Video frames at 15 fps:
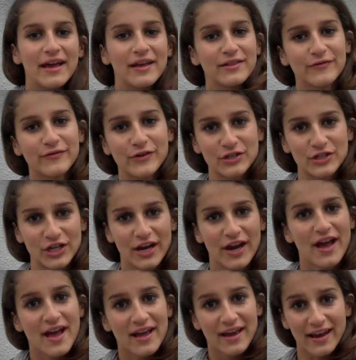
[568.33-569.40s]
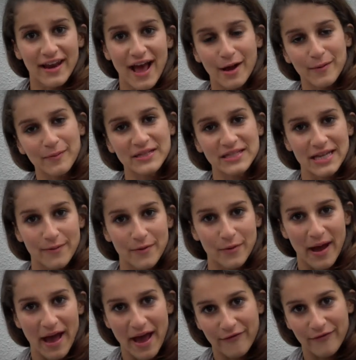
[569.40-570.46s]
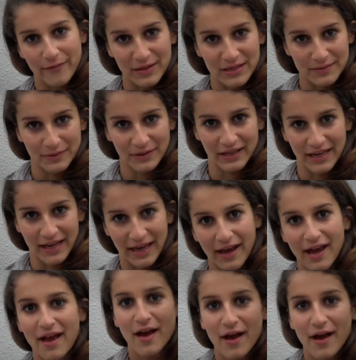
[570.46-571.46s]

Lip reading: in the future can help us step away from the depleting